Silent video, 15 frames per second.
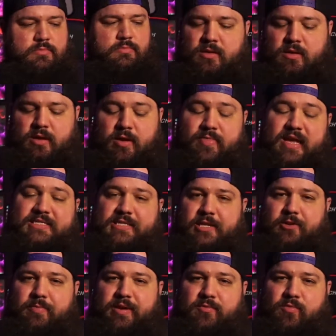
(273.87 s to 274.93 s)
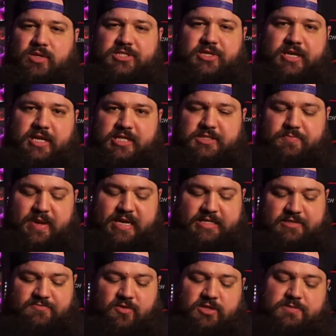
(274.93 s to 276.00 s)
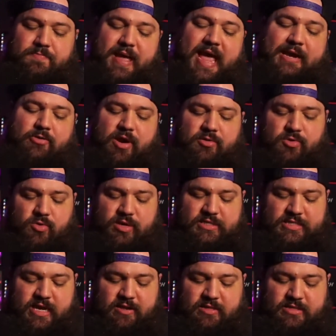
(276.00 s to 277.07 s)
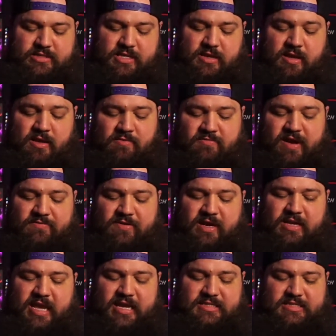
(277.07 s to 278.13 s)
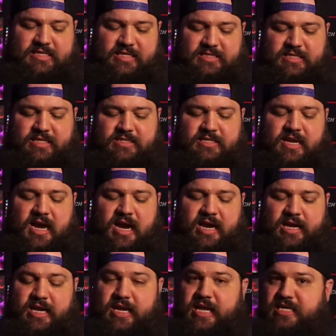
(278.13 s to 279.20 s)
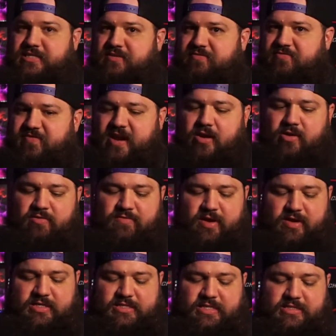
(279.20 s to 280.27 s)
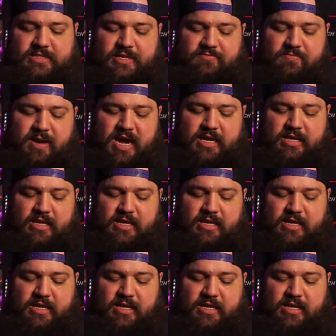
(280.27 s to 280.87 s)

And that's a little bit of what you can expect as far as background noise out of this Fifine K669. It is a very, very sensitive mic.